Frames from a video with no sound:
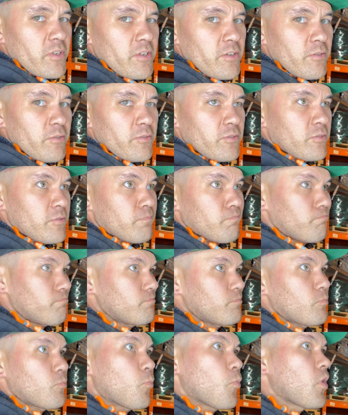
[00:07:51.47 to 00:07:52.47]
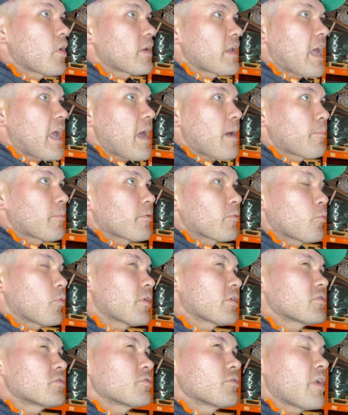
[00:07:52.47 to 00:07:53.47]
used 1 hammer,
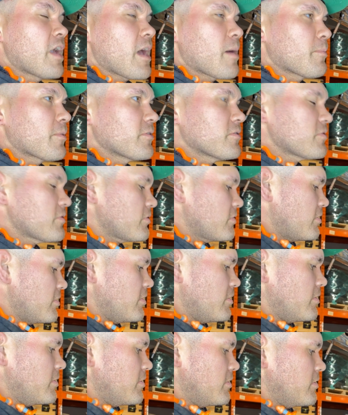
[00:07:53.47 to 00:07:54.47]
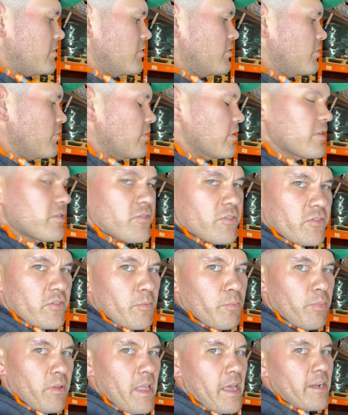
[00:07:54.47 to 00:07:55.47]
1 or 2 hammers to do this, just
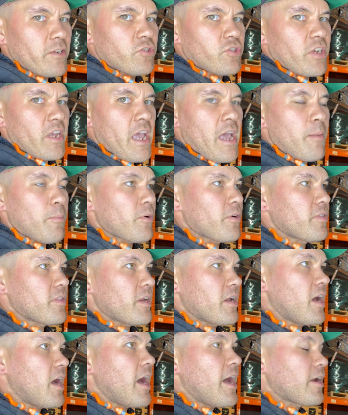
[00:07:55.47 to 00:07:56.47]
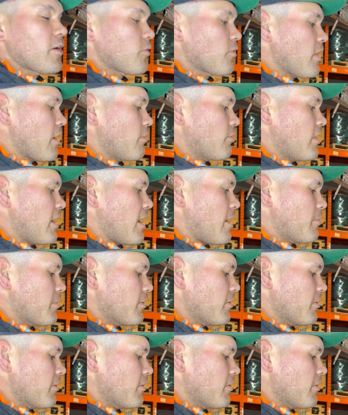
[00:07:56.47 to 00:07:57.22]
a planishing hammer and then a high crown hammer.